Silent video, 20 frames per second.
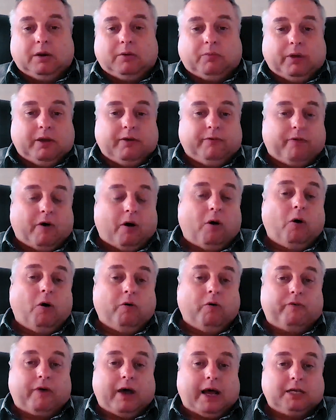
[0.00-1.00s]
we
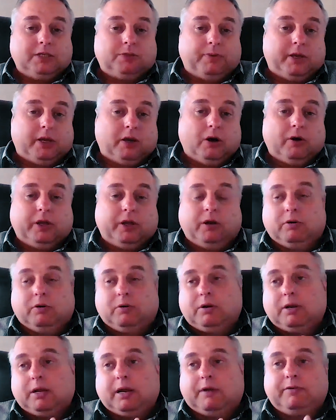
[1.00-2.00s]
evolve as we go. You
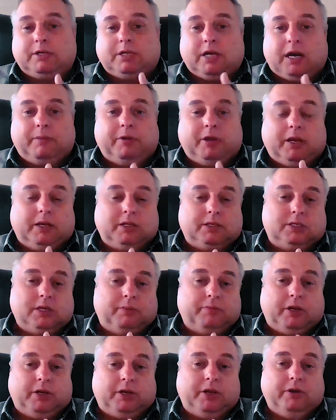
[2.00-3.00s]
don't, every time you get
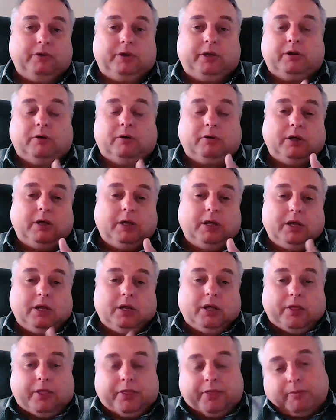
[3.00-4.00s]
something new, you don't
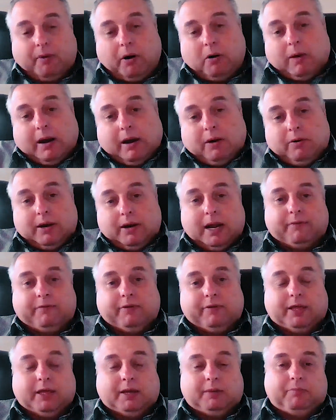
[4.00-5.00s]
throw out
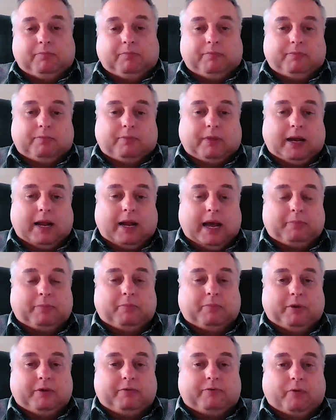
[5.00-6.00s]
everything that
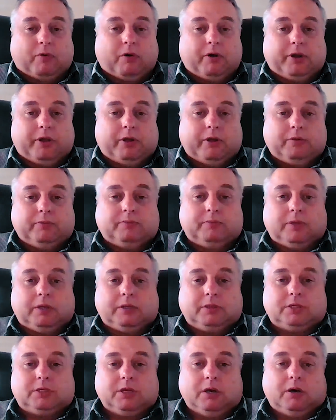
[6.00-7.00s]
happened before you.
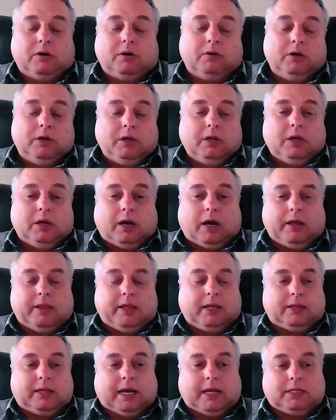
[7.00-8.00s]
And so I
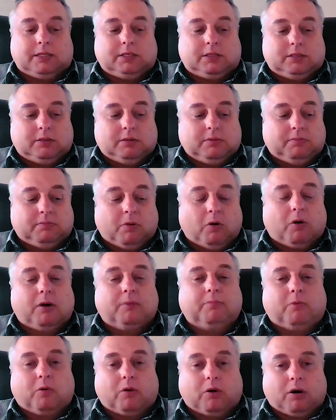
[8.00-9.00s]
think that's
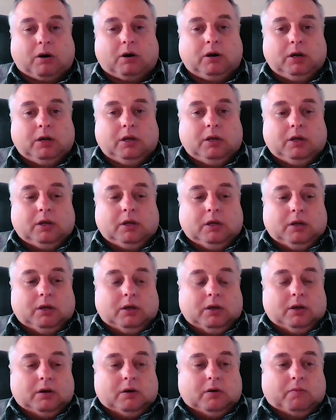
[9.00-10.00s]
more and more
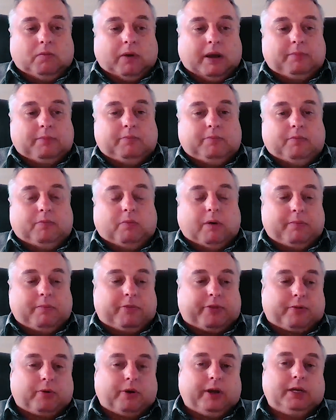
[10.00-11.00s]

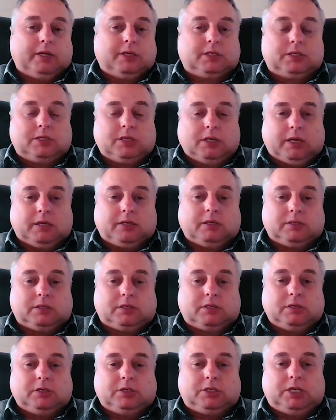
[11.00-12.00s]
Web3
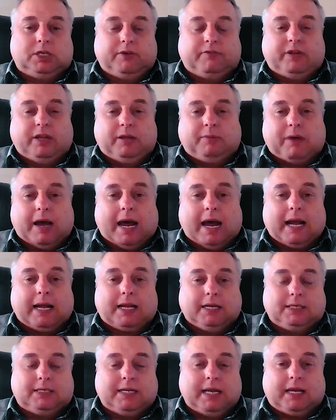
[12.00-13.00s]
is shifting
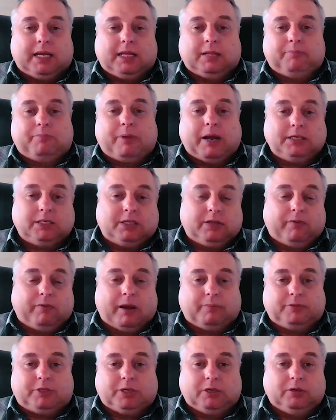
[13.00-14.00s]
back and taking the best of
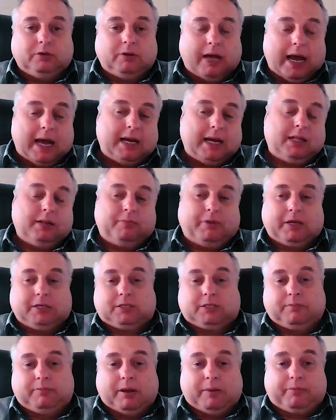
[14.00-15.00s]
Web 2, adding the
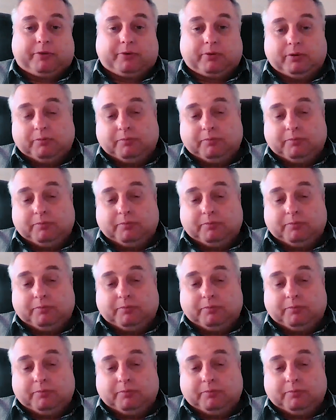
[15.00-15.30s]
best of Web